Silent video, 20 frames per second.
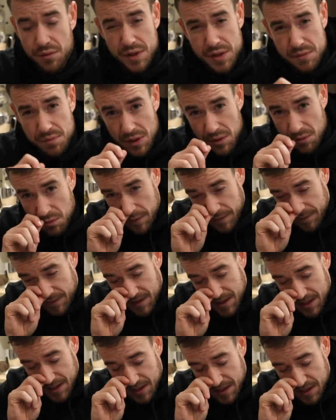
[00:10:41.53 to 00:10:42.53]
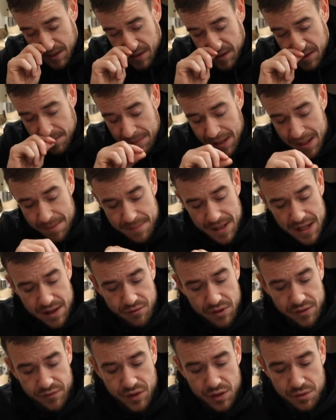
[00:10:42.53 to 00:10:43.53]
as well with the backpack
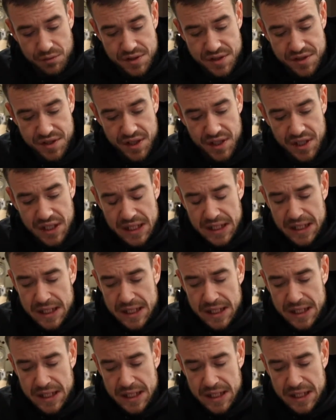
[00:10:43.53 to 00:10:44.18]
review, is that